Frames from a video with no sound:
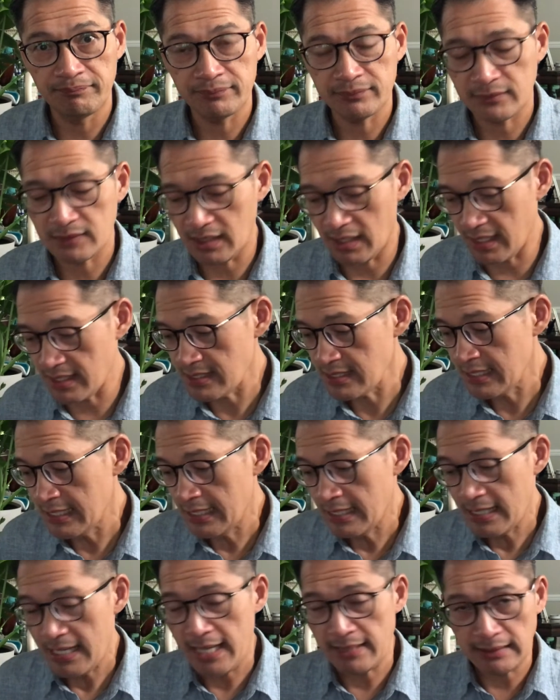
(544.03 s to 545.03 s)
Okay?
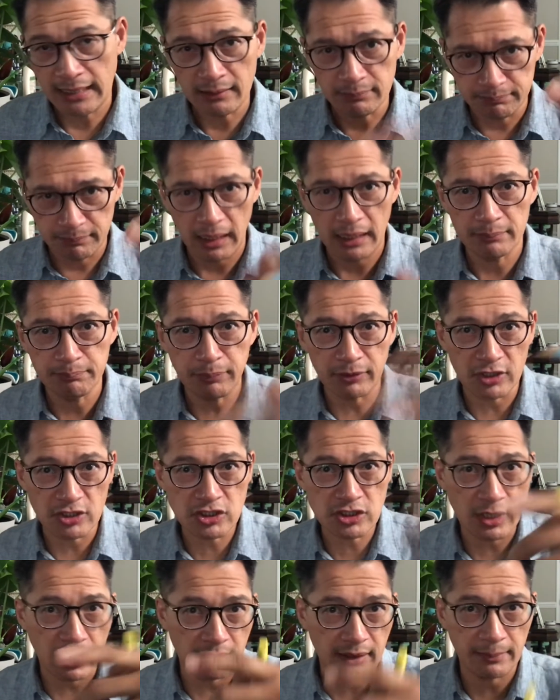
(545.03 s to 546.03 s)
And I'll put a
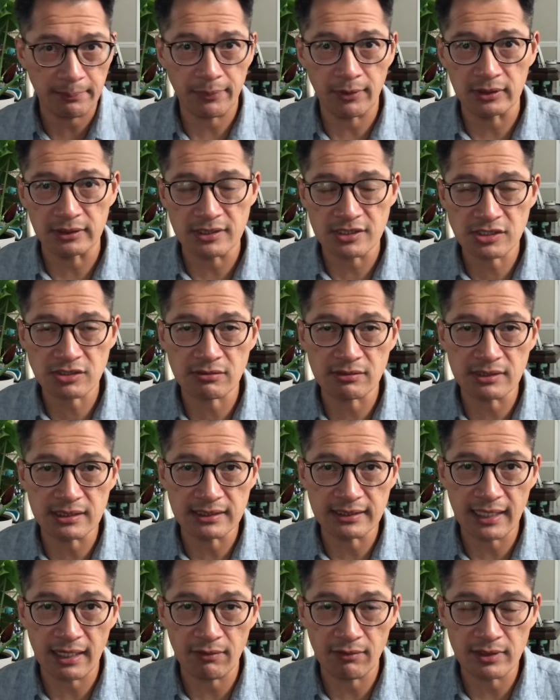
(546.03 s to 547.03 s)
chart up on the screen,
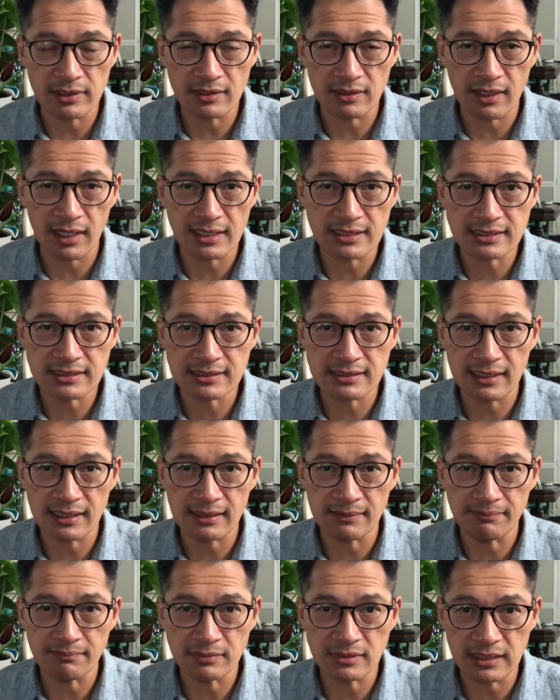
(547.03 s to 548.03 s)
that way you guys
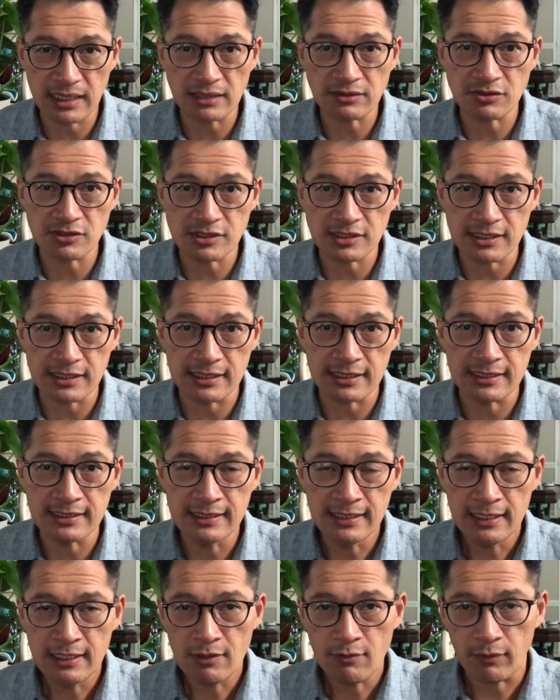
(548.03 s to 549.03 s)
get to see
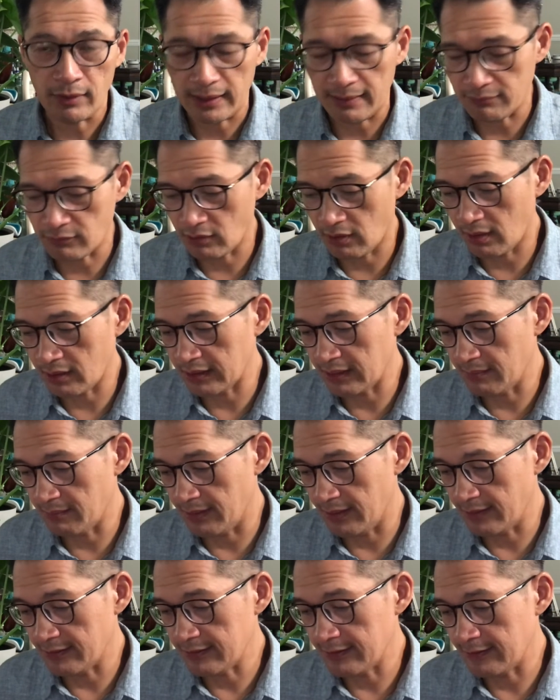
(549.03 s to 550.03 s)
what I'm talking
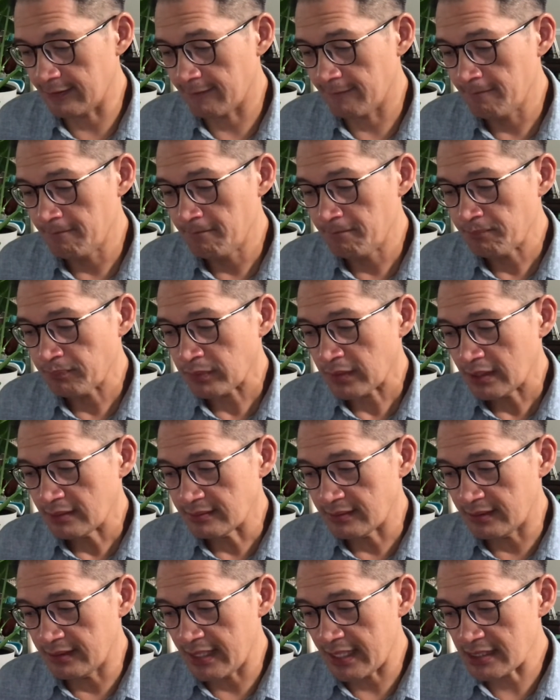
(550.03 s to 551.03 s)
about here.
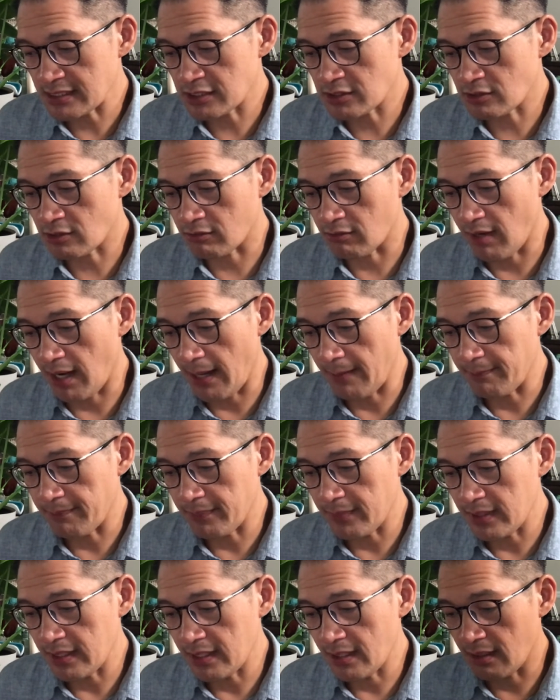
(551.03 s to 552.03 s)
The next
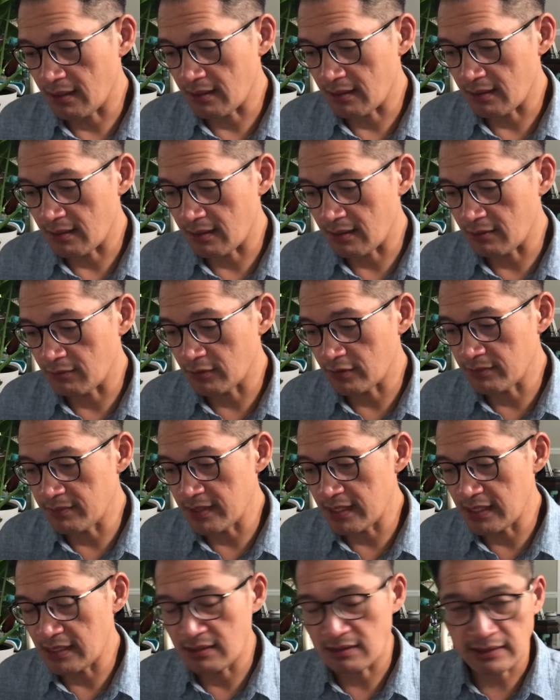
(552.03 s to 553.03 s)
crop would
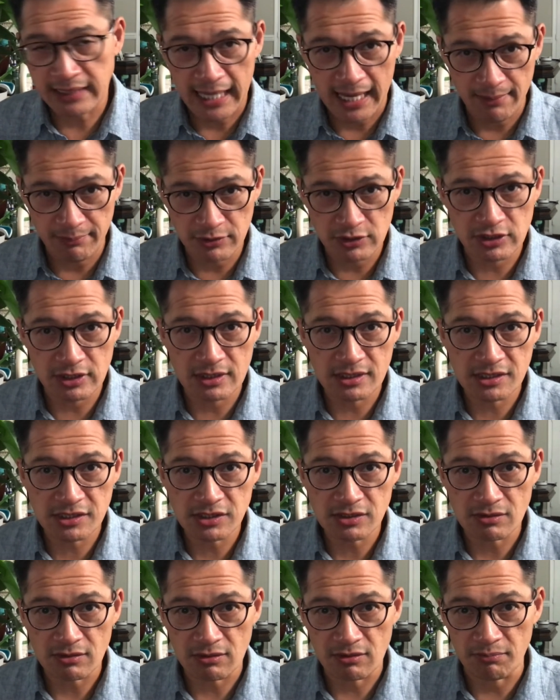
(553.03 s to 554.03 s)
be cabbages
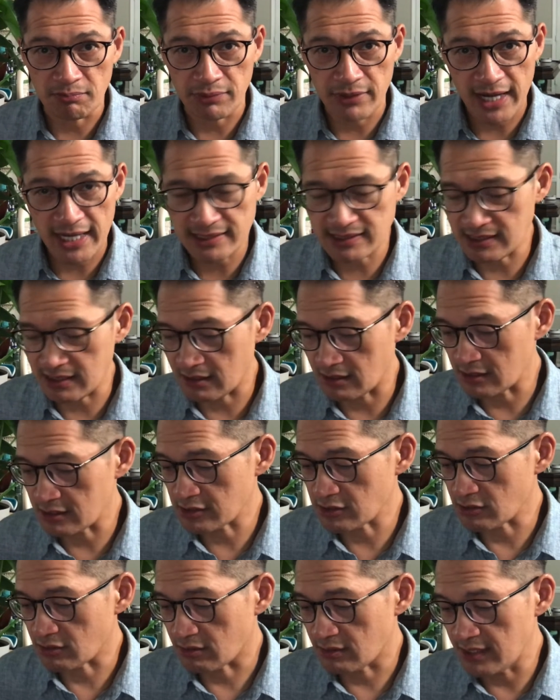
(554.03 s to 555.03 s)
or brassicas
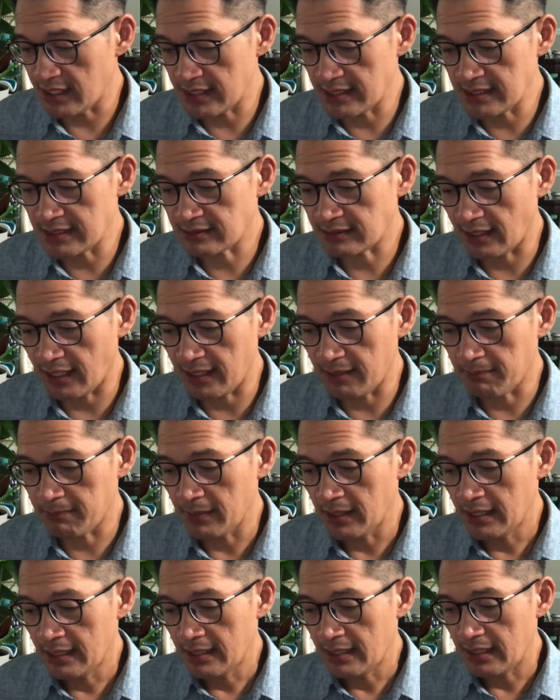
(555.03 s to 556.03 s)
or any type
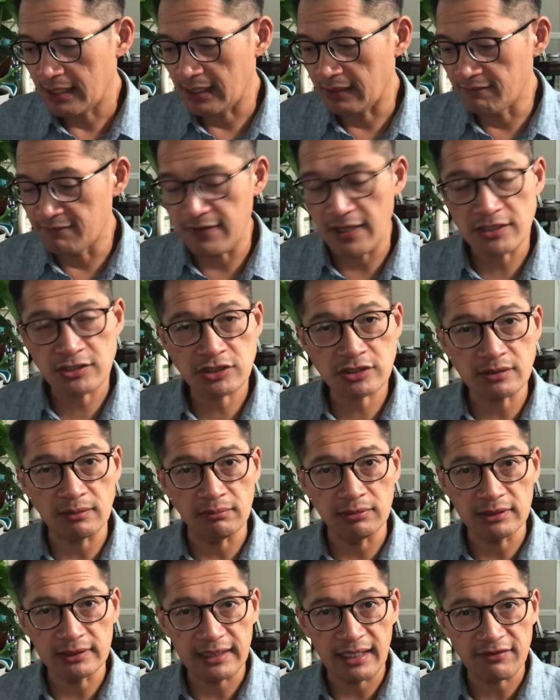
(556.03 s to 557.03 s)
of
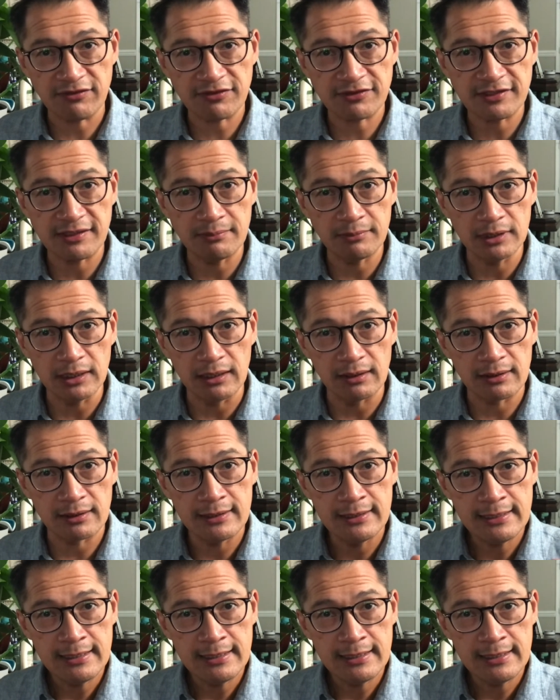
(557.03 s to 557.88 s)
vegetable that's similar